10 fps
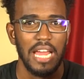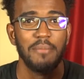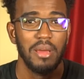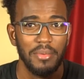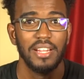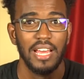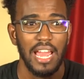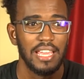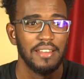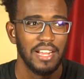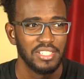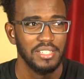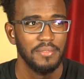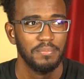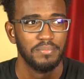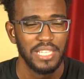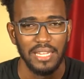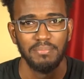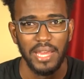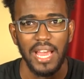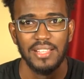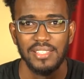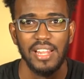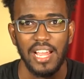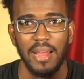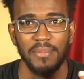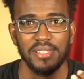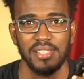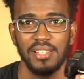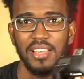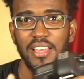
I remember that I can actually get my hands on that camera still.